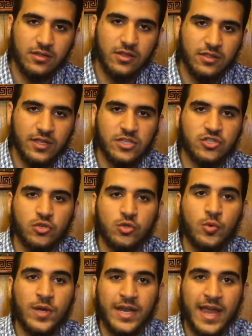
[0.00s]
the things you're
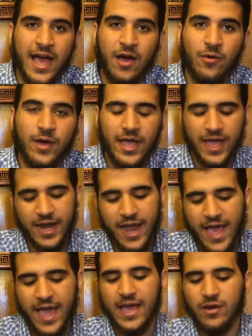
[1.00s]
doing now and
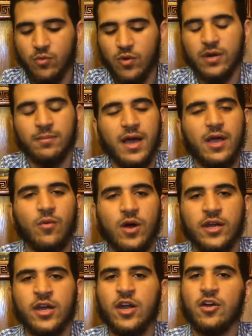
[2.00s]
add one by
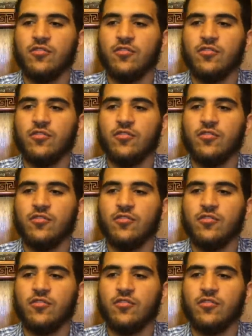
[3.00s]
one,